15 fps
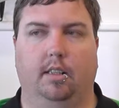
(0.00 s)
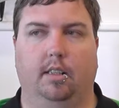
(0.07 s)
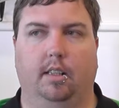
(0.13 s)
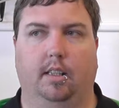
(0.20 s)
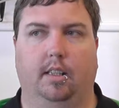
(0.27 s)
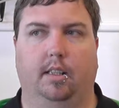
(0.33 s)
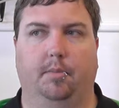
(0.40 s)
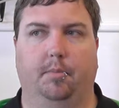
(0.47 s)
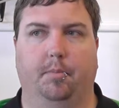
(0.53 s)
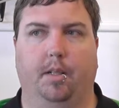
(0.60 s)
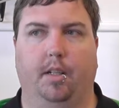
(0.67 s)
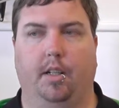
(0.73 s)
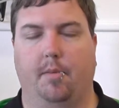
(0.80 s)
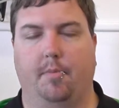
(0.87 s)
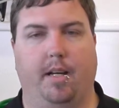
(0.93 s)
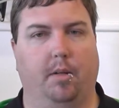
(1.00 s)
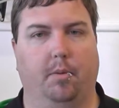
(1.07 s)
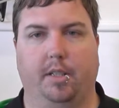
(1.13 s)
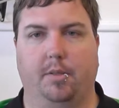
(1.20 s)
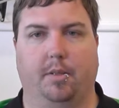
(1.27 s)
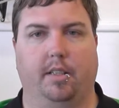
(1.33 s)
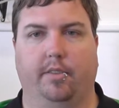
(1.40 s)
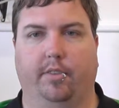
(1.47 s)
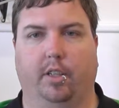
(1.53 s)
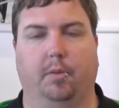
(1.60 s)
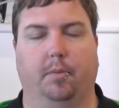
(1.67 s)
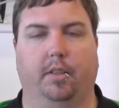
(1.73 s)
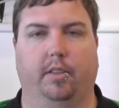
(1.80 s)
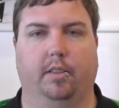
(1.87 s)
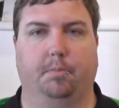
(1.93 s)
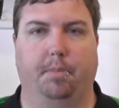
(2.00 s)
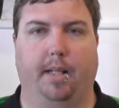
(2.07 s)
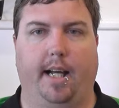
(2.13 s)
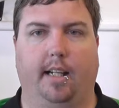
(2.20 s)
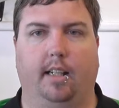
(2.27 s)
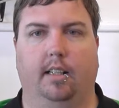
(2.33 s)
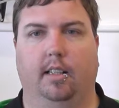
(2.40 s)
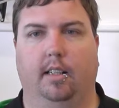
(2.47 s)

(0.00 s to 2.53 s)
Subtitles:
no matter which one you've got, whether it's black,